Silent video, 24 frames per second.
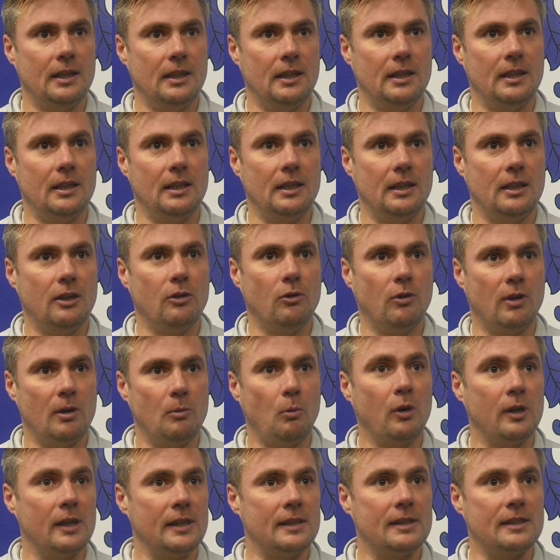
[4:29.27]
You know, he
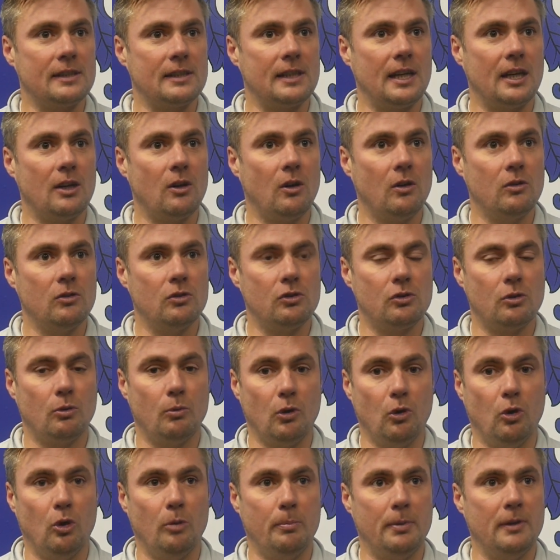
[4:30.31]
wanted to stay on, so we're
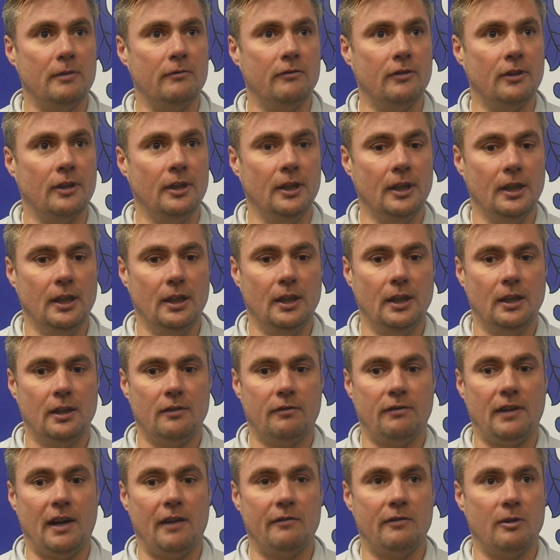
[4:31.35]
hoping that the
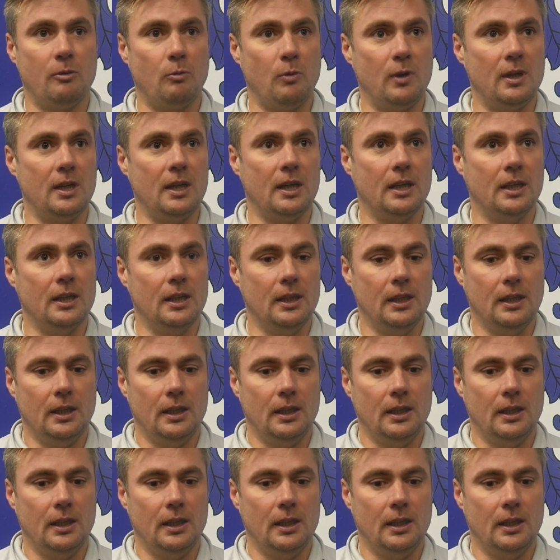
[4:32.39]
fact that we